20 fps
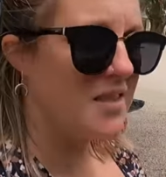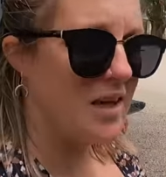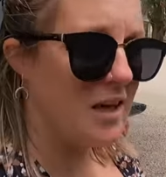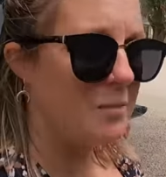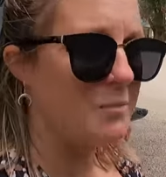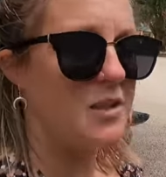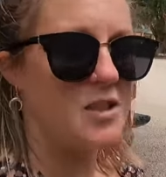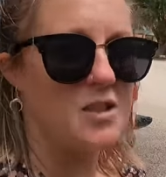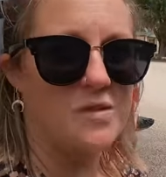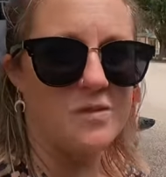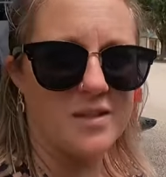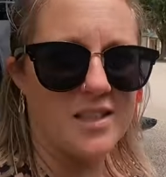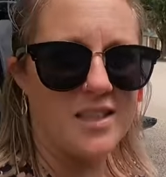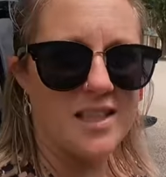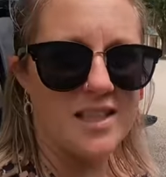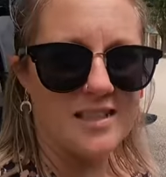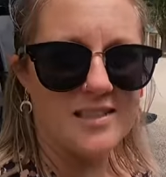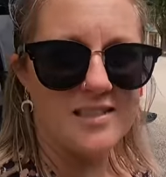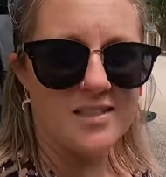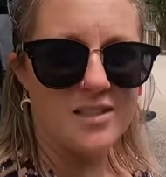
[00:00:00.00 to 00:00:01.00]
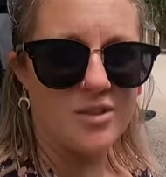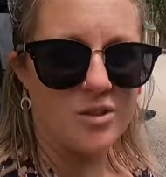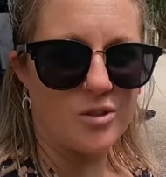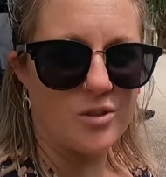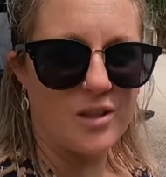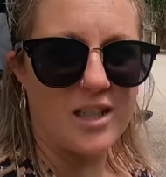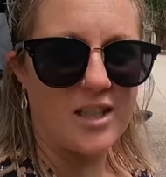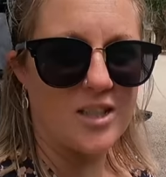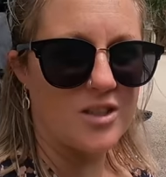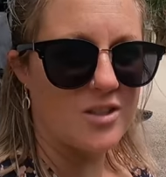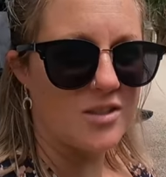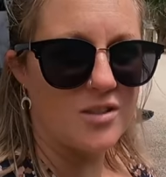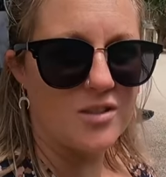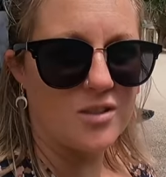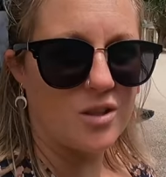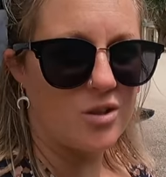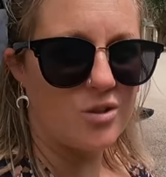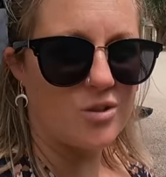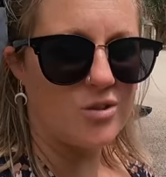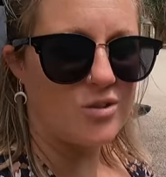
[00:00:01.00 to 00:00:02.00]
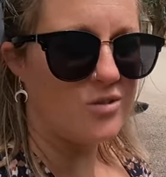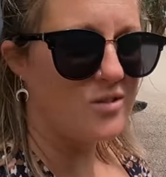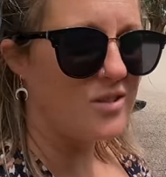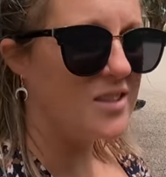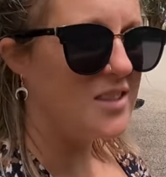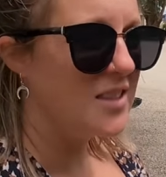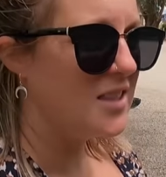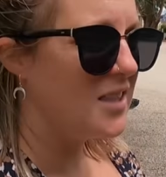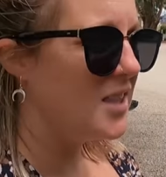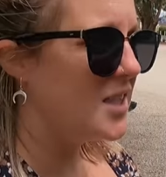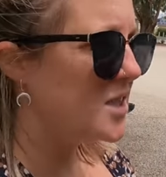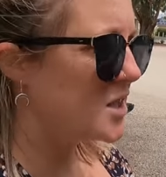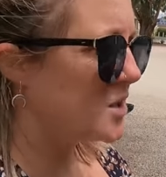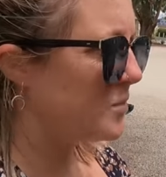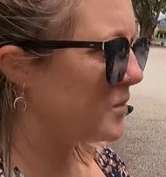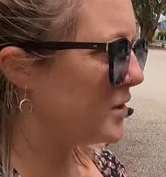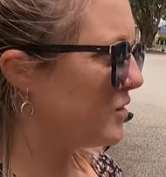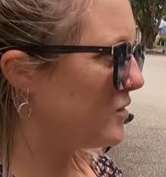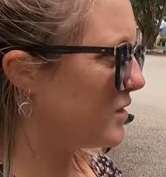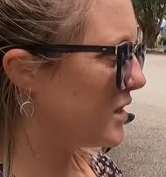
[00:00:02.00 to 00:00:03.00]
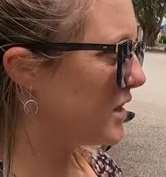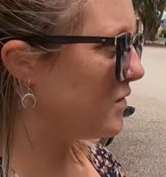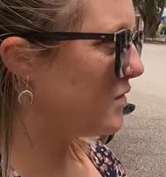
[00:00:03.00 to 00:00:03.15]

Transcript: that much for the kids to do here. It's so good. So we got